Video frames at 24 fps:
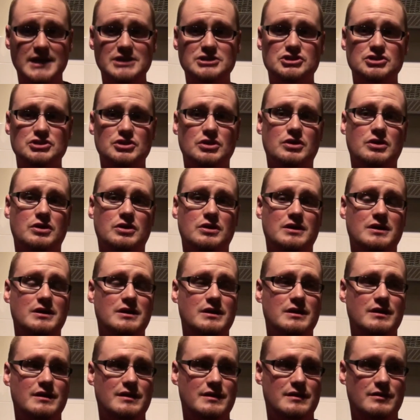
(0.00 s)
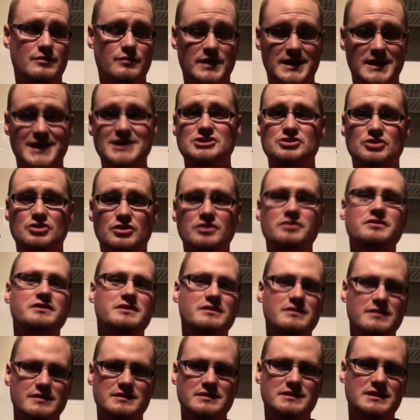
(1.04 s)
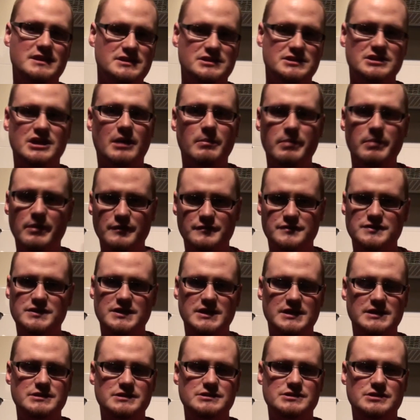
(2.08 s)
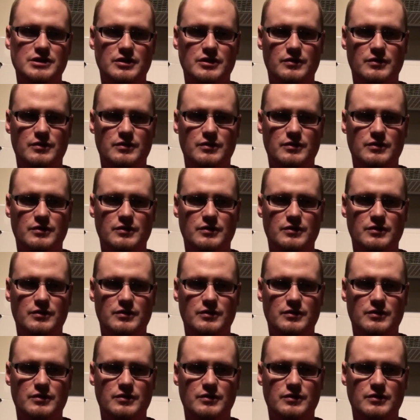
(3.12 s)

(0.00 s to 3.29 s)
saw these couple of scenes,